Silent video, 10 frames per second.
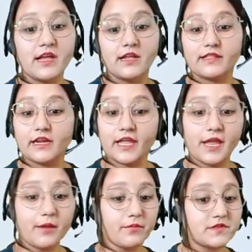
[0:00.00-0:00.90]
that a
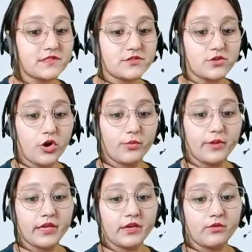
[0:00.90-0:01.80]
must not
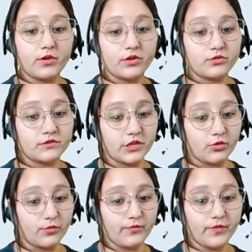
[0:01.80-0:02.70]
be equal to
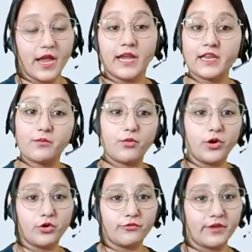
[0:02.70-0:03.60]
0 at any
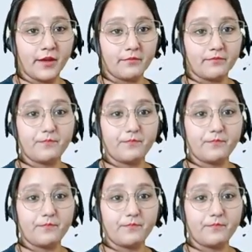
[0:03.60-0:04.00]
point of time.